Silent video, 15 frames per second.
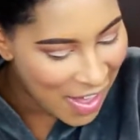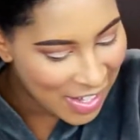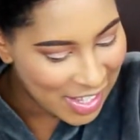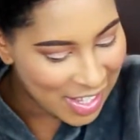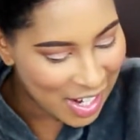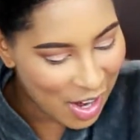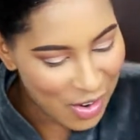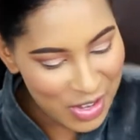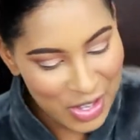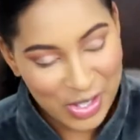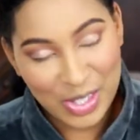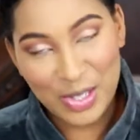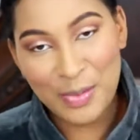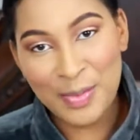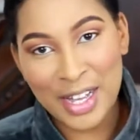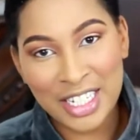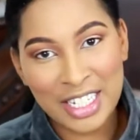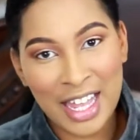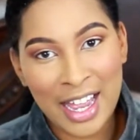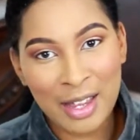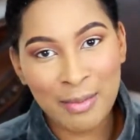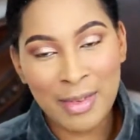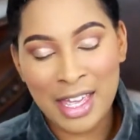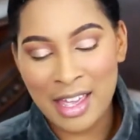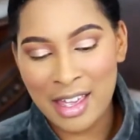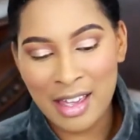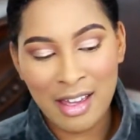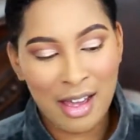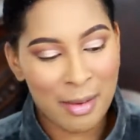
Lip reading: so don't use too much like me.